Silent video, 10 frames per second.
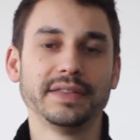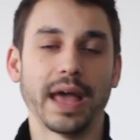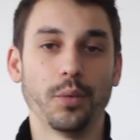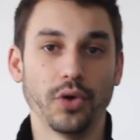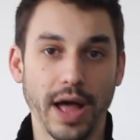
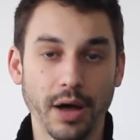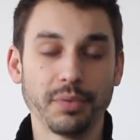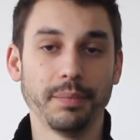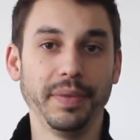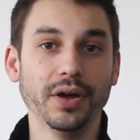that will
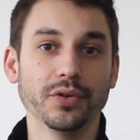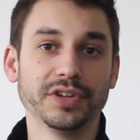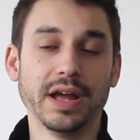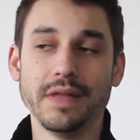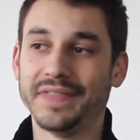help
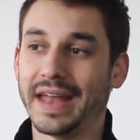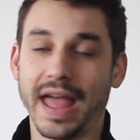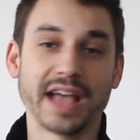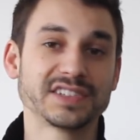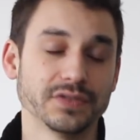build
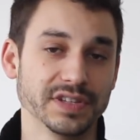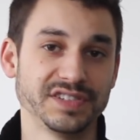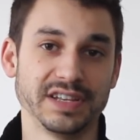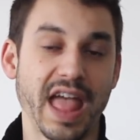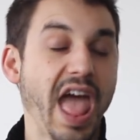that
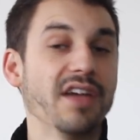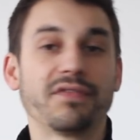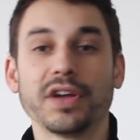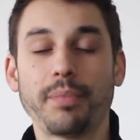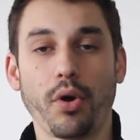excellence in
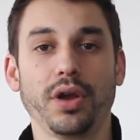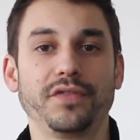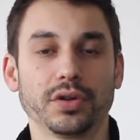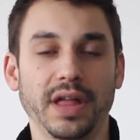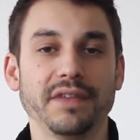every part
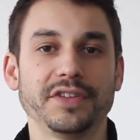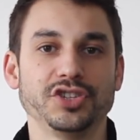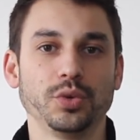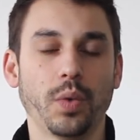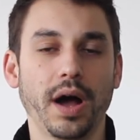of your life
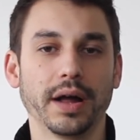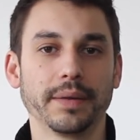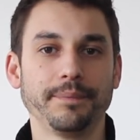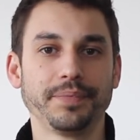that you want.